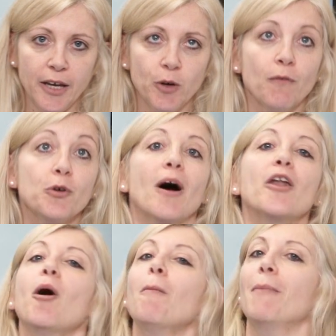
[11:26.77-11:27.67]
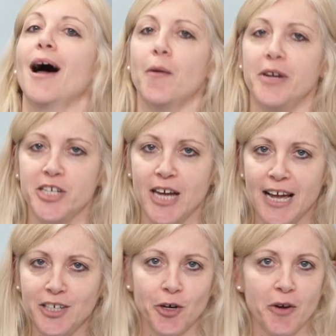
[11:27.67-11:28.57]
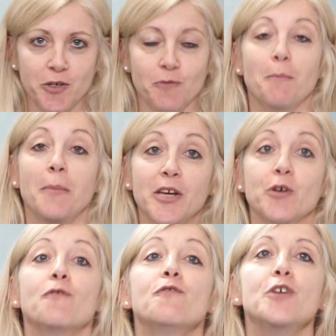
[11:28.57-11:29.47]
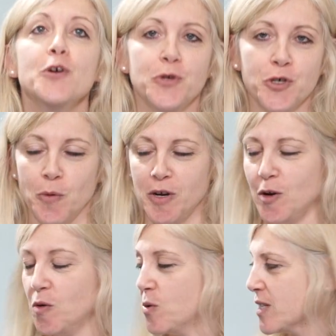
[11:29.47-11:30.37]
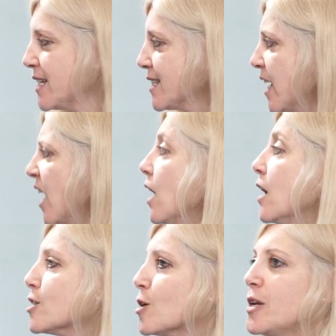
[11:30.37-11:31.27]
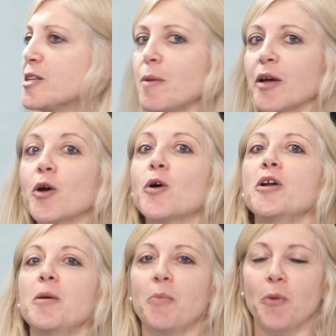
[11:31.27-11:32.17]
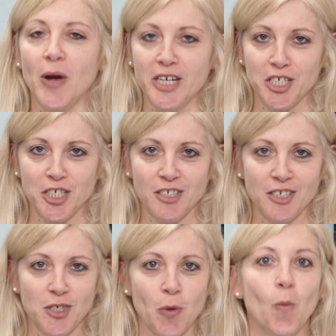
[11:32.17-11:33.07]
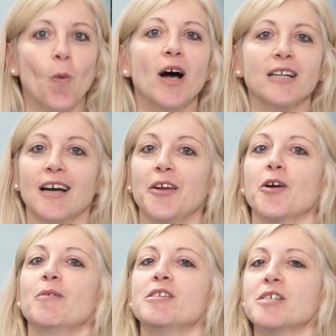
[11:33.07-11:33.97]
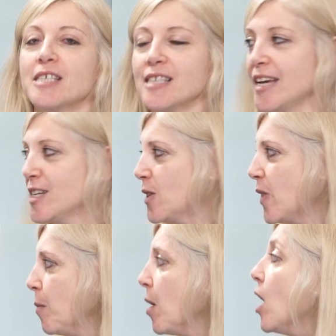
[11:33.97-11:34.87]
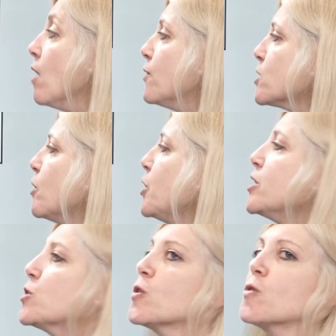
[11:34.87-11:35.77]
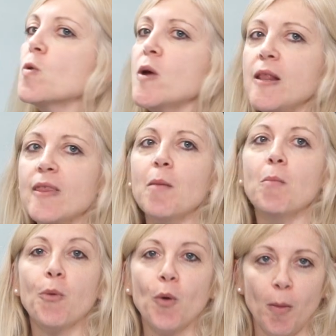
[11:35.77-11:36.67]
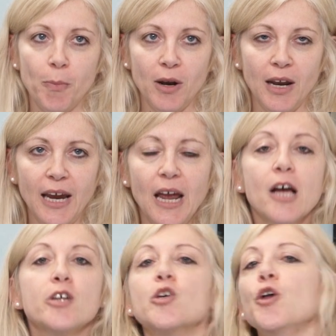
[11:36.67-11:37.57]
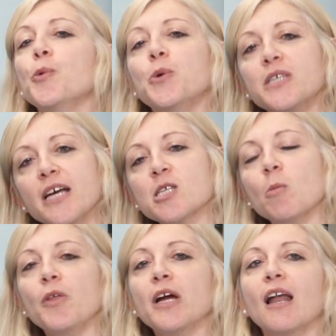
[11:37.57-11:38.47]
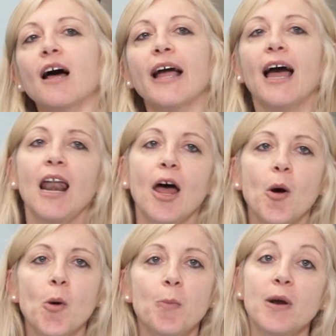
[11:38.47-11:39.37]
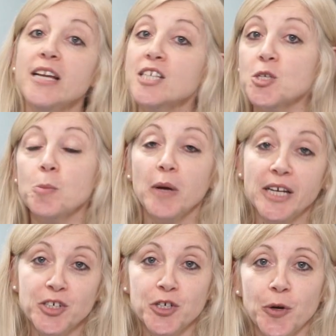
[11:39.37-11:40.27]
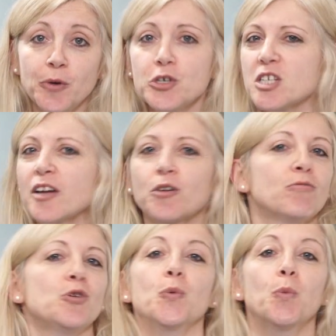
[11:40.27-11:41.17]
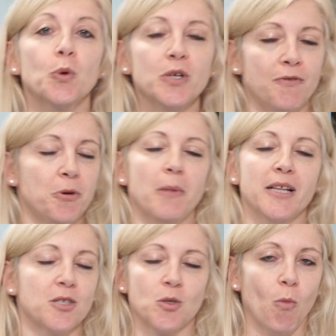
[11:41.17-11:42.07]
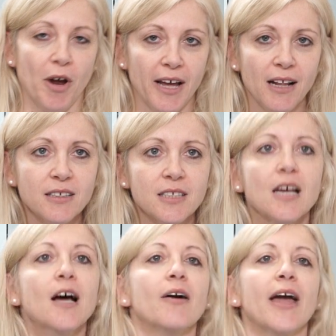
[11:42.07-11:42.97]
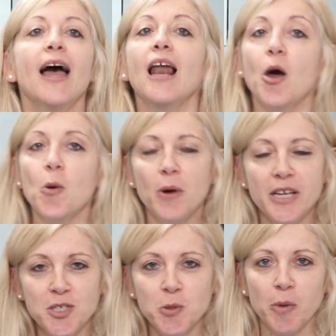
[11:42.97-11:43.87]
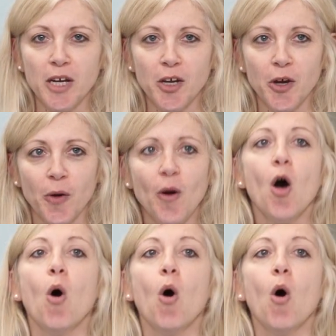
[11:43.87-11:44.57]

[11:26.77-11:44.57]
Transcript: You are not married yet. You're going to meet your future in-laws, let's say. So you need to make a good impression. So what are you going to say to them? First of all, you need to greet them properly. So you would say something like, hello, pleased to meet you, just like you would if you met someone else. Okay, hello, pleased to meet you.